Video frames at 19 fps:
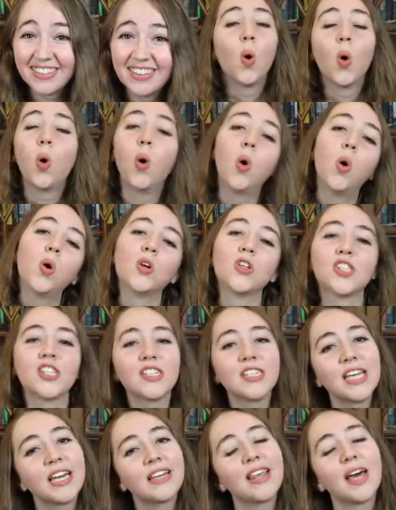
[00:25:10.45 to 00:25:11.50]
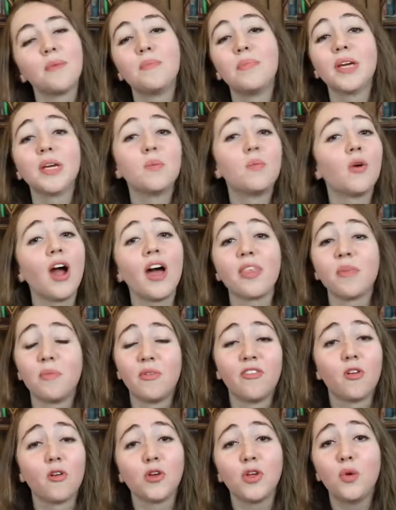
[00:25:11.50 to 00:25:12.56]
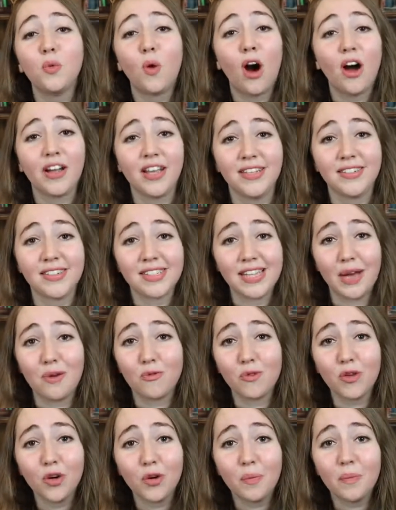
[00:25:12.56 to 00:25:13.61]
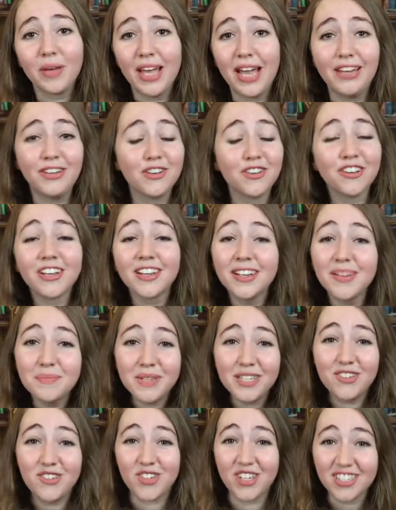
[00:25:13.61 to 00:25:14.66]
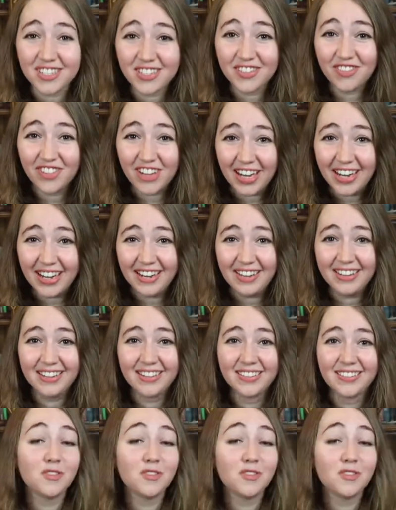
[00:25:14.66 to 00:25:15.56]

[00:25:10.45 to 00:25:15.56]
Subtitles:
Whew, so take that big breath before you walk into that room and you're gonna be just fine.